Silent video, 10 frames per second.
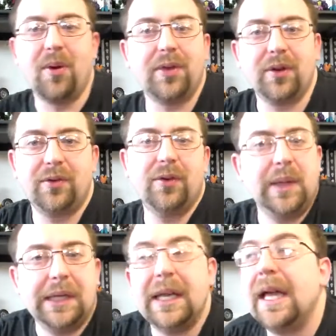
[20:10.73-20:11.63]
what they're
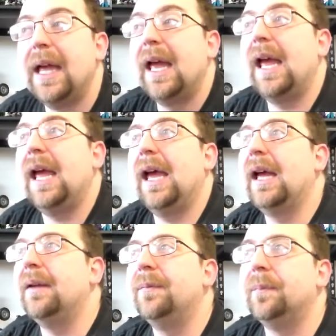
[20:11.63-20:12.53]
doing,
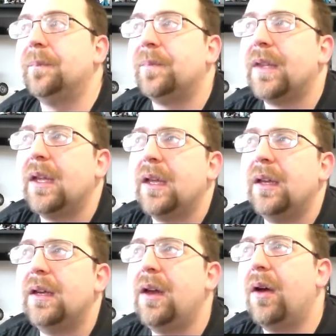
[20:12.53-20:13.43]
and
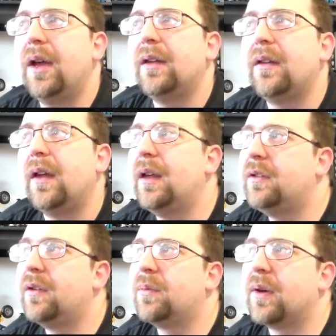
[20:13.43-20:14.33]
you know it's
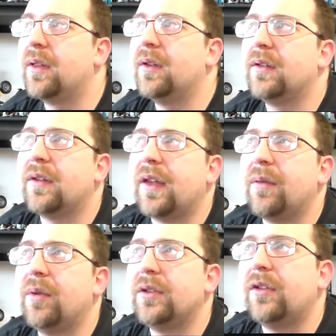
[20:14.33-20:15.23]
it's just one of those is
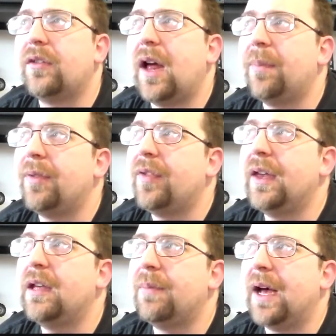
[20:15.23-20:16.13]
like once you stop and
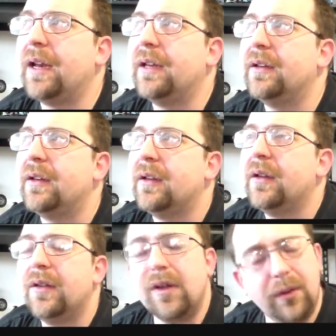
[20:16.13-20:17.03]
think about it,
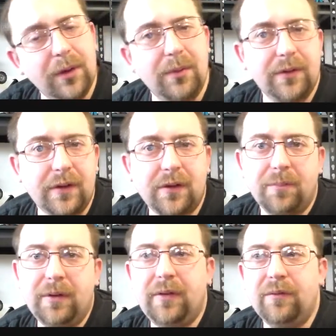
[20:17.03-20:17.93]
the only ones that
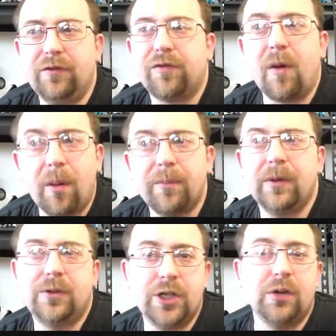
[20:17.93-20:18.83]
they're missing
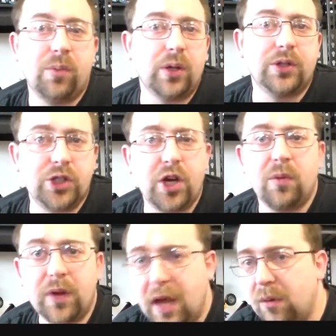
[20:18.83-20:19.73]
from the G1
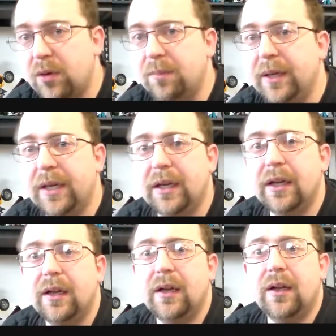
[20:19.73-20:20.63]
show now would be